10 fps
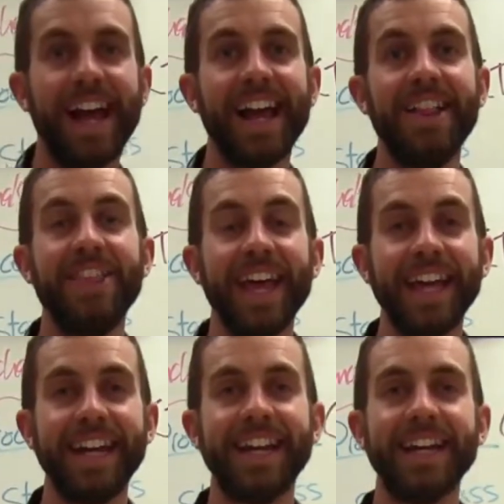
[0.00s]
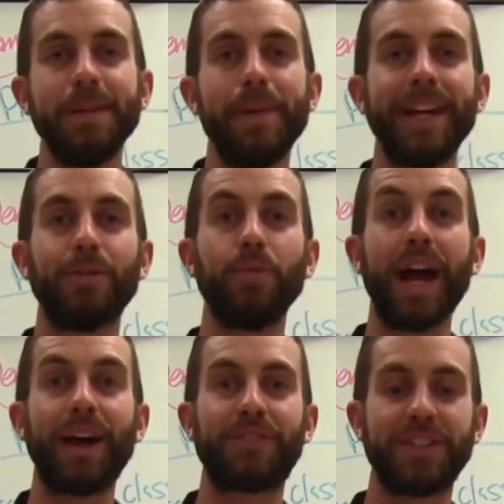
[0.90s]
And then he made a
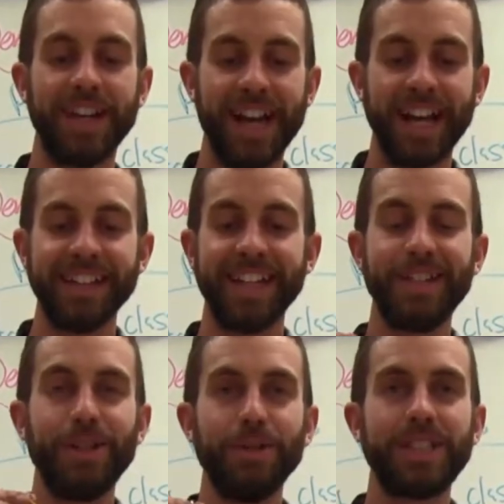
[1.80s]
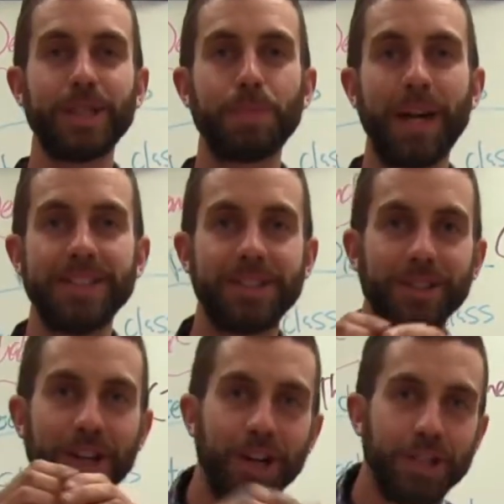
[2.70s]
raft. And then he used this
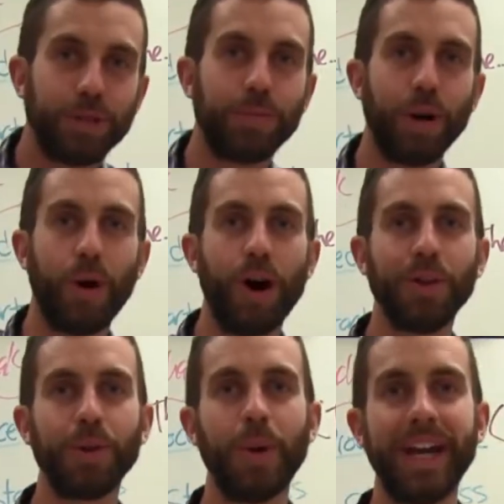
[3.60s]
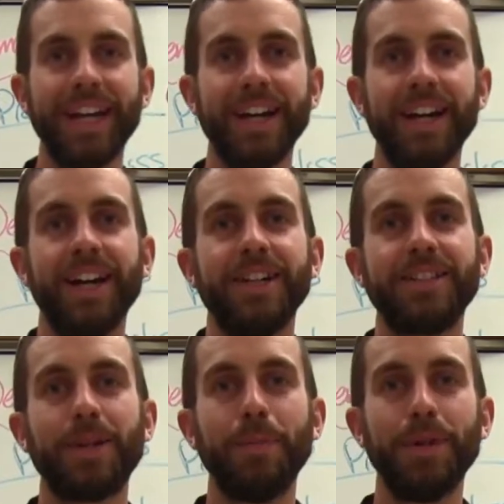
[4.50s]
pencil to row all the way
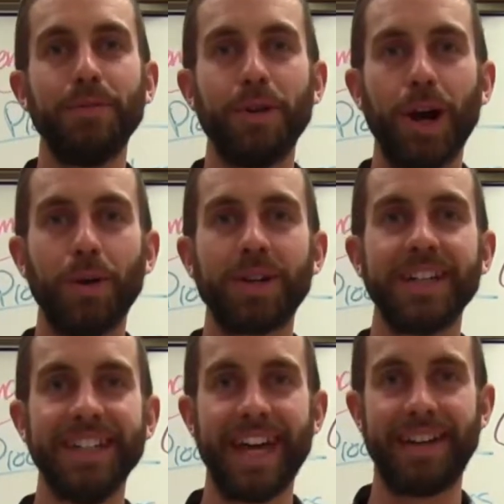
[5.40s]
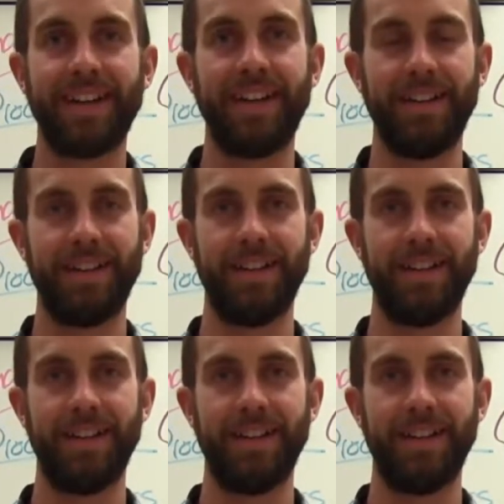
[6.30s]
to Monroe, Connecticut.